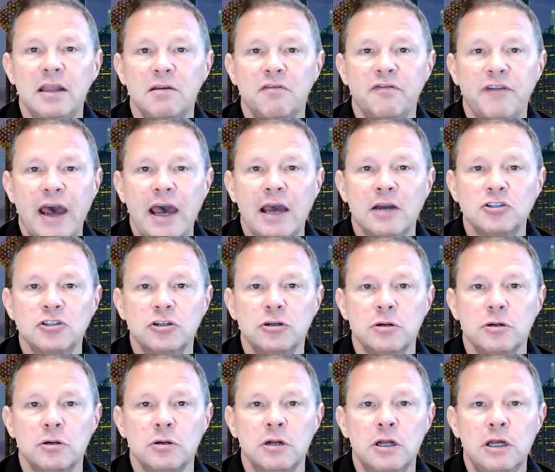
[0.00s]

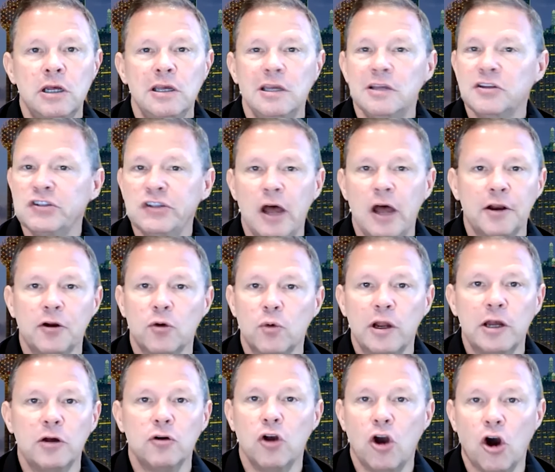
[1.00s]
factor is not
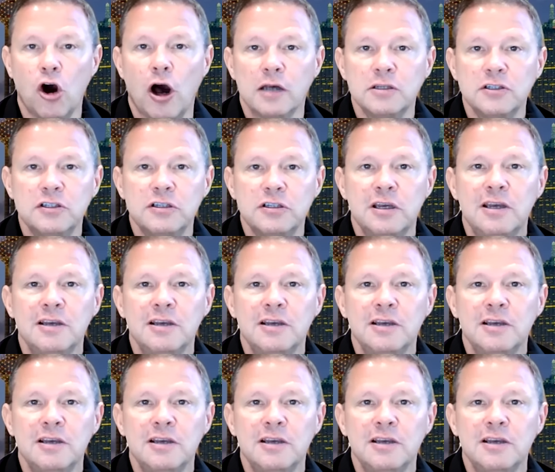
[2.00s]
around cost.